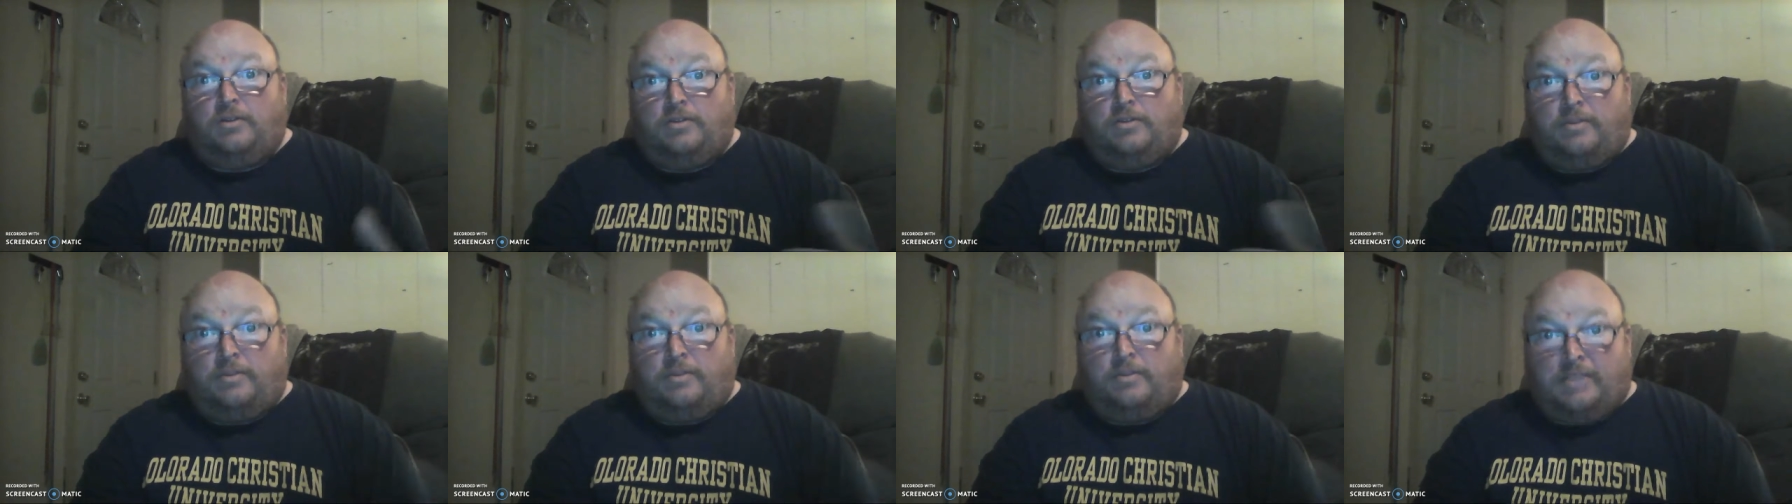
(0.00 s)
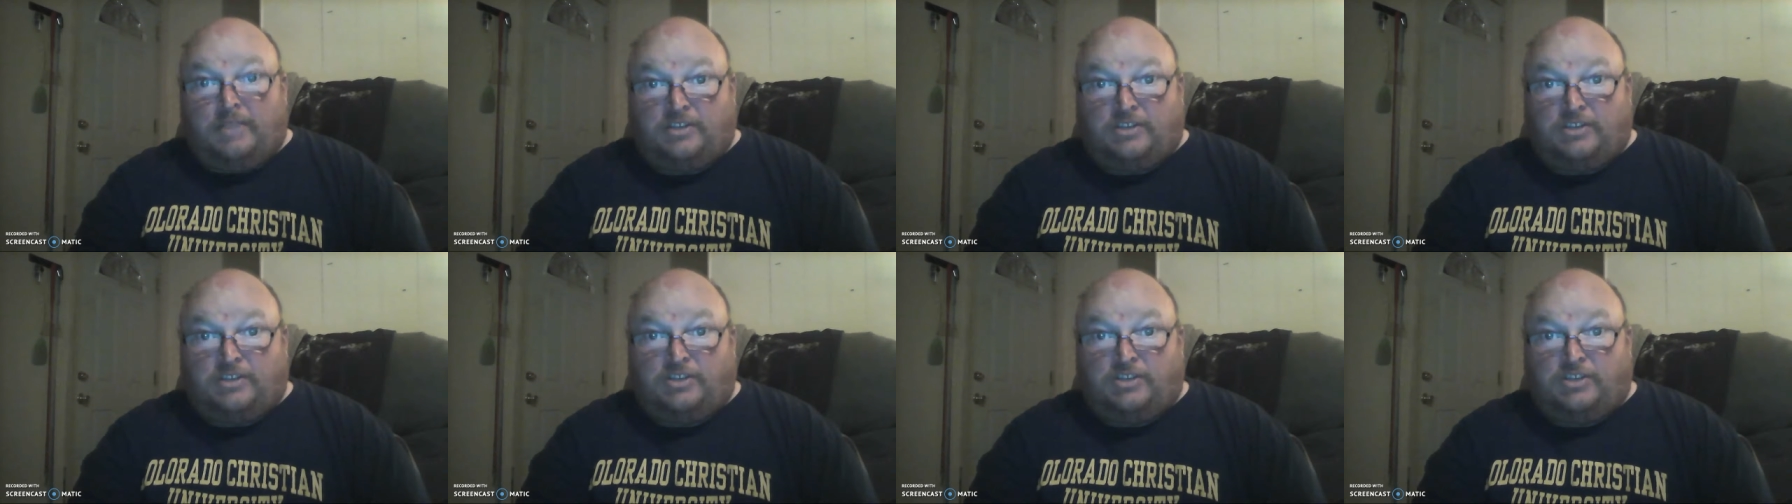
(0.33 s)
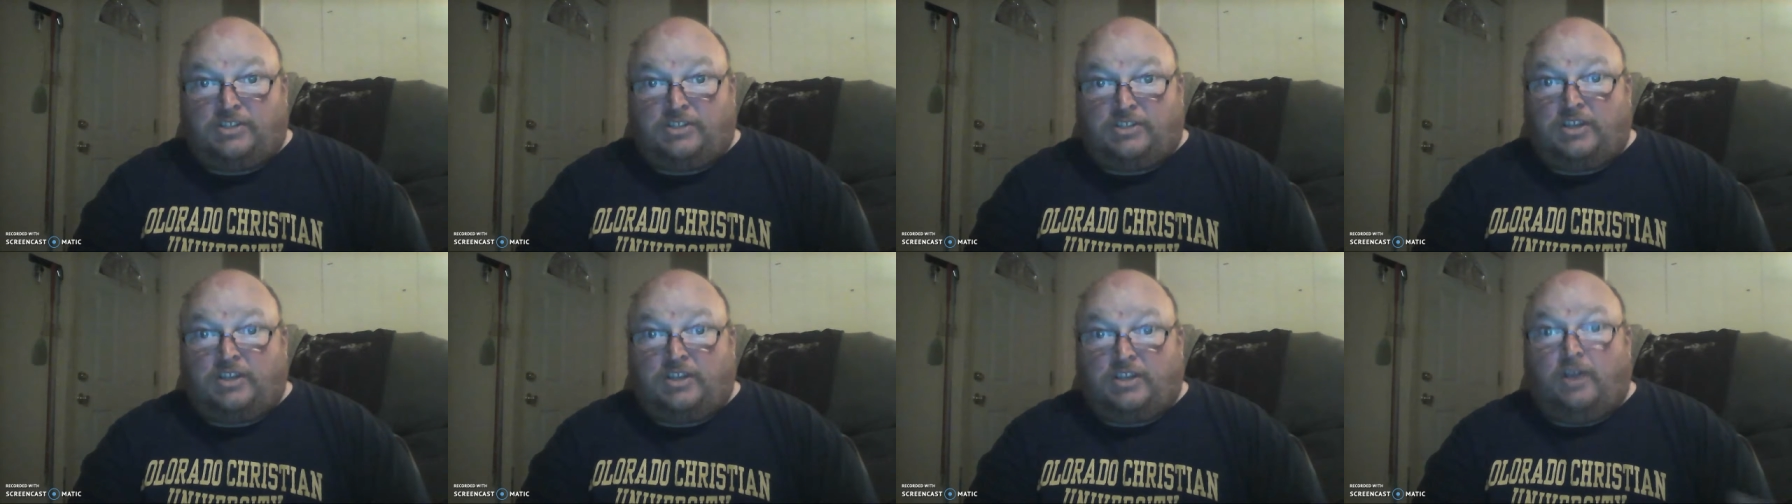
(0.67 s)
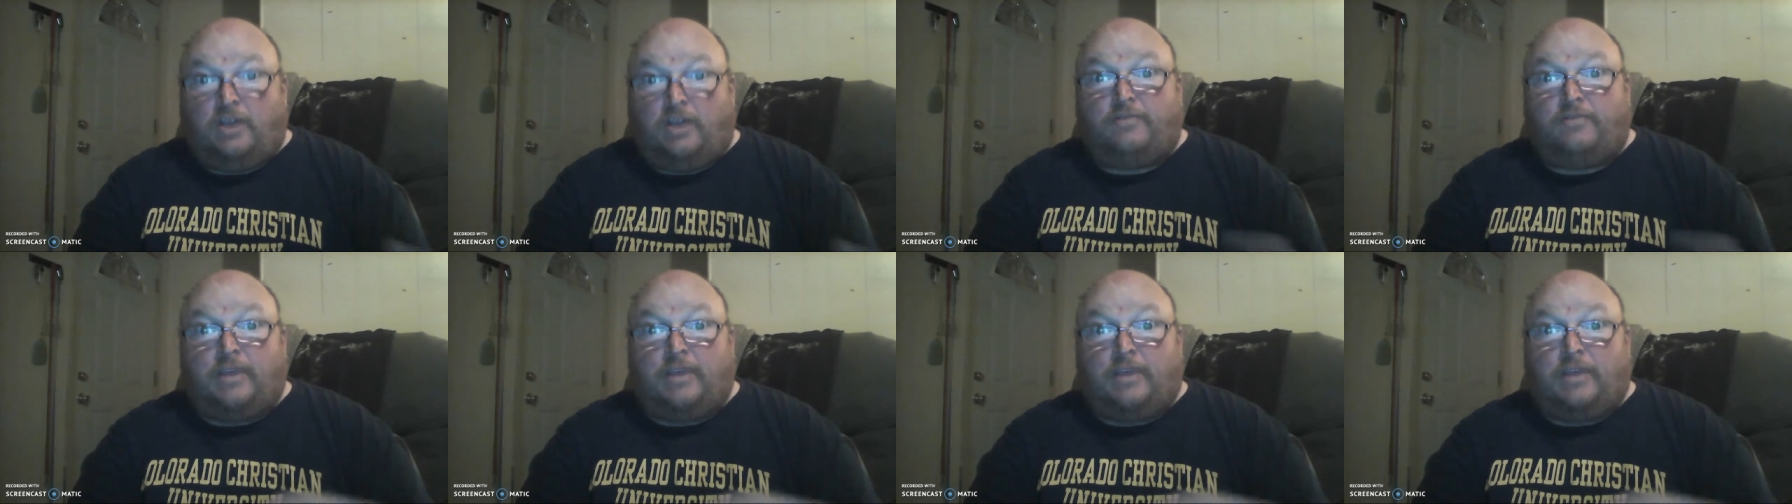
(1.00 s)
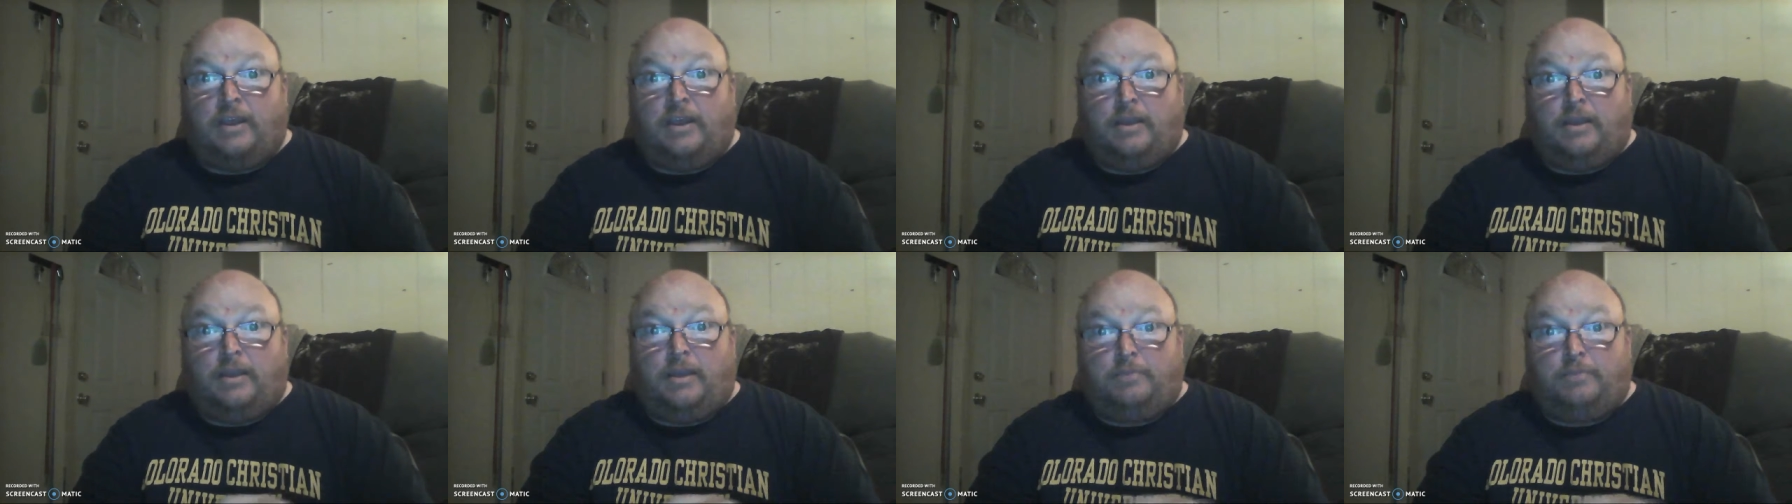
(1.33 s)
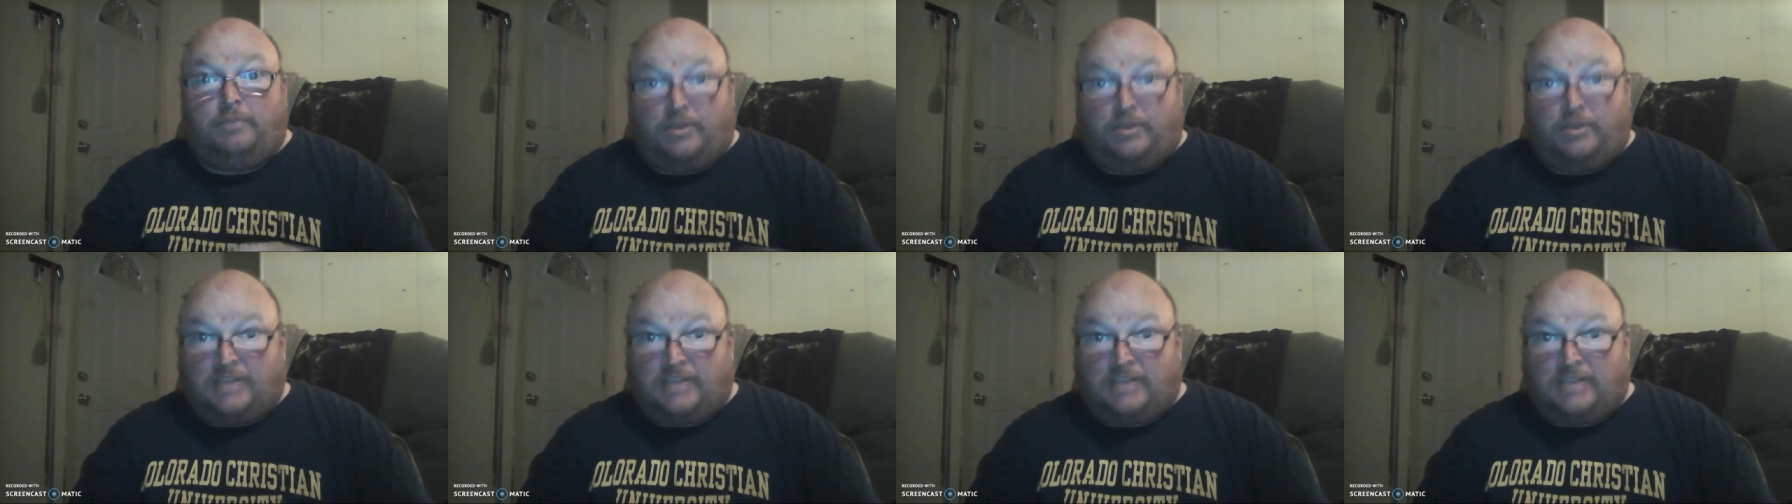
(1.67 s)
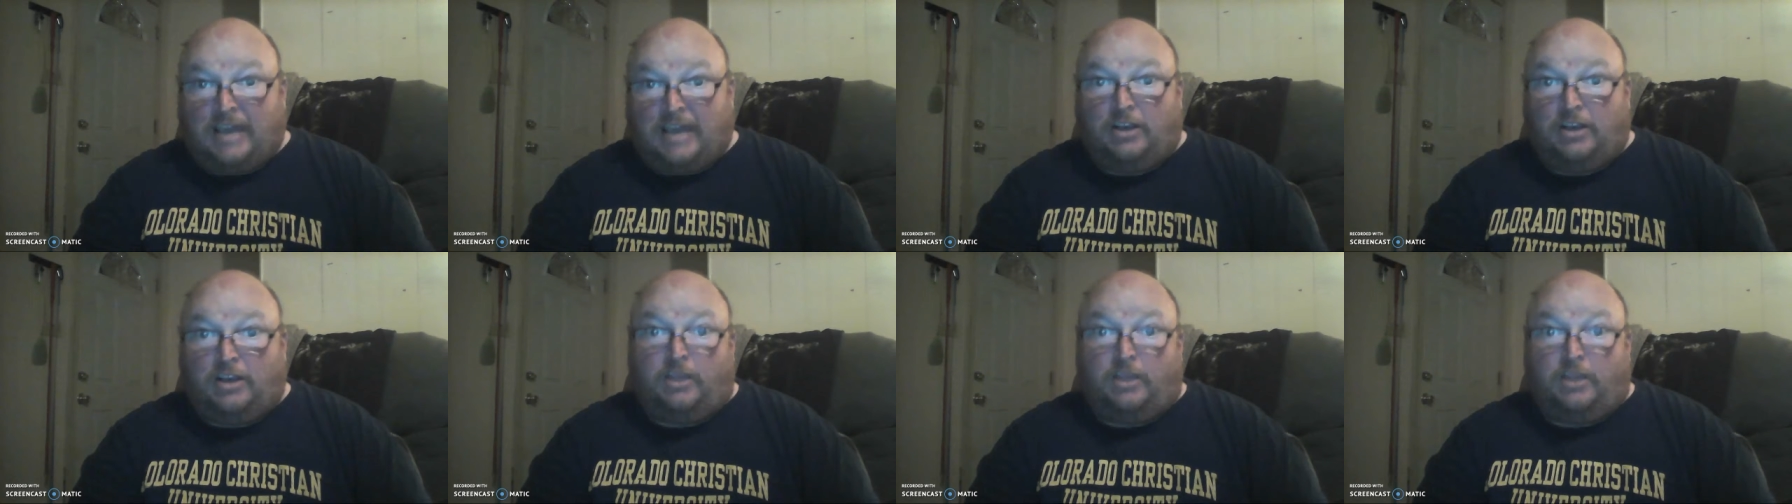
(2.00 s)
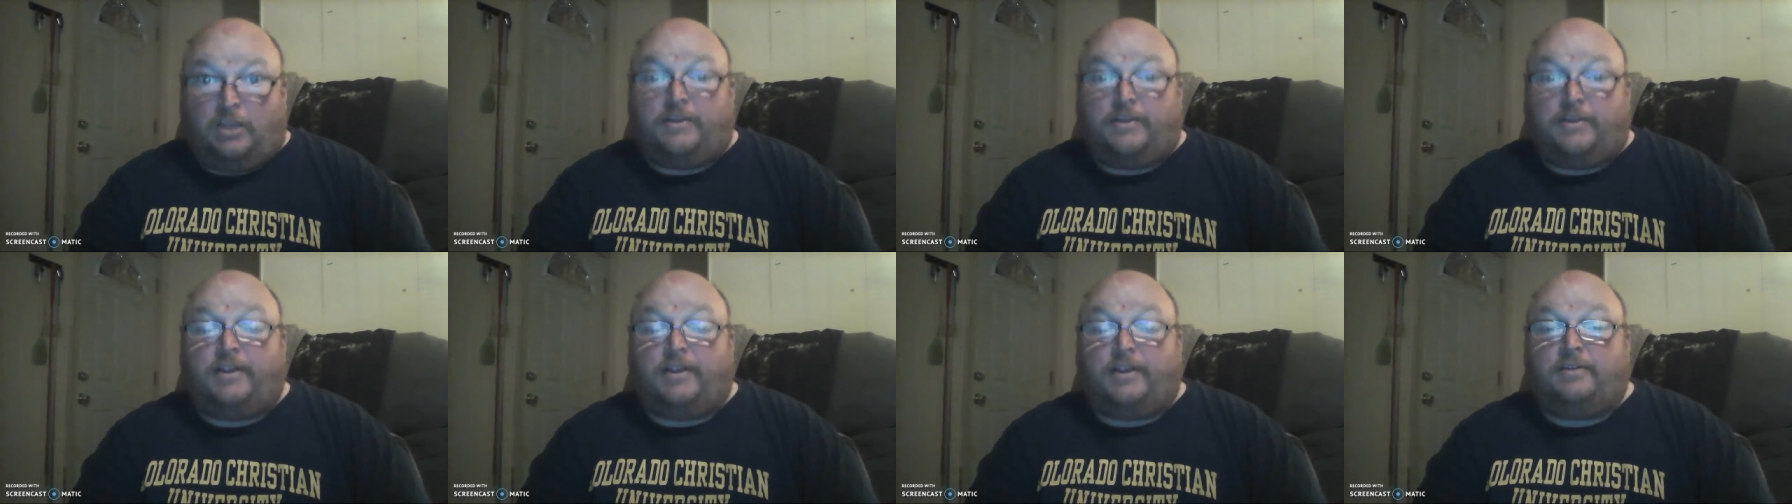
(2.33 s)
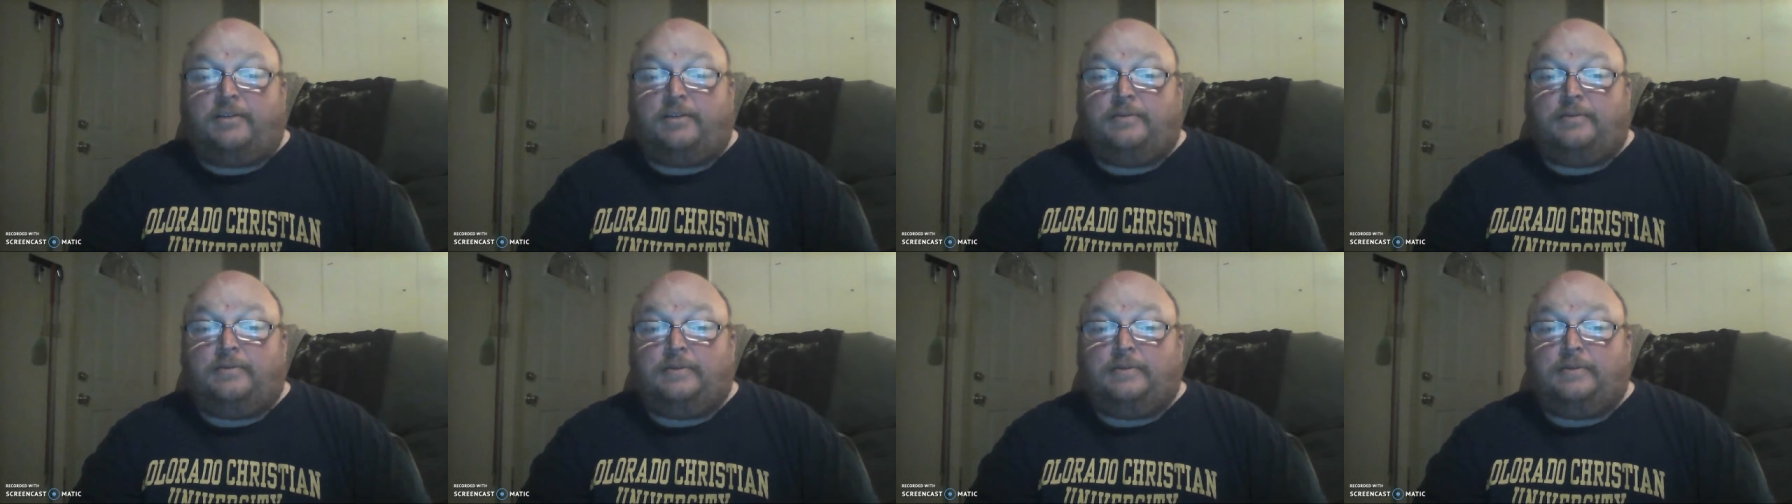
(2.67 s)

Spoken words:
the message itself and put a title on there.